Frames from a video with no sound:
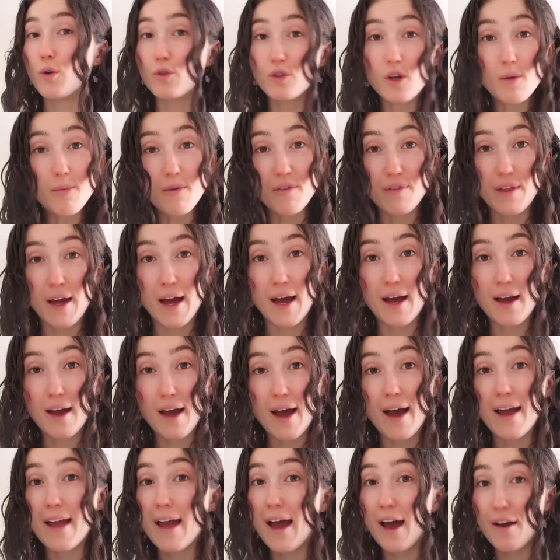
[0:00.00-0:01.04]
On top of that,
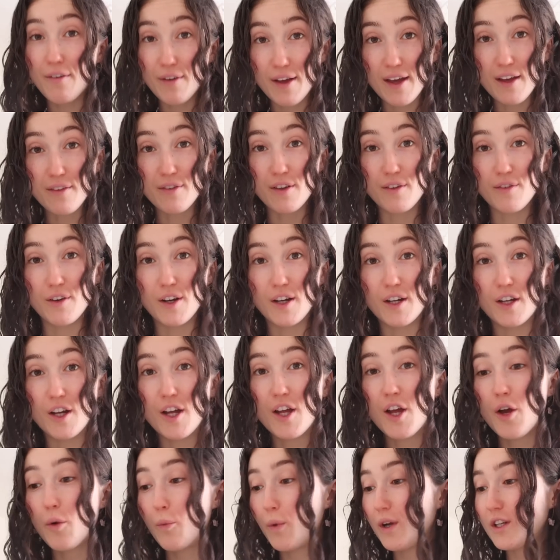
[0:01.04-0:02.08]
I have hay fever,
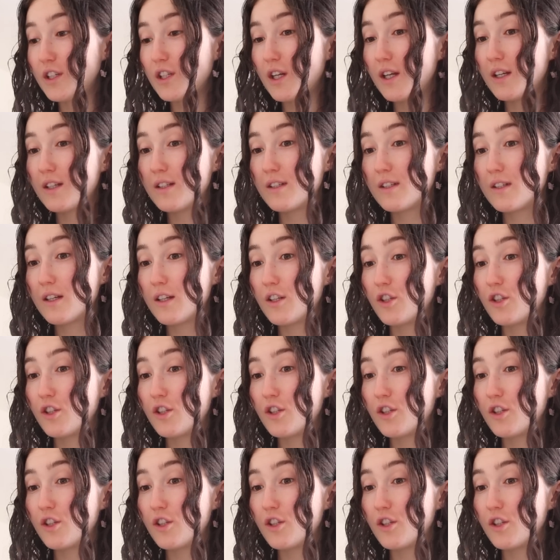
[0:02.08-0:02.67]
which is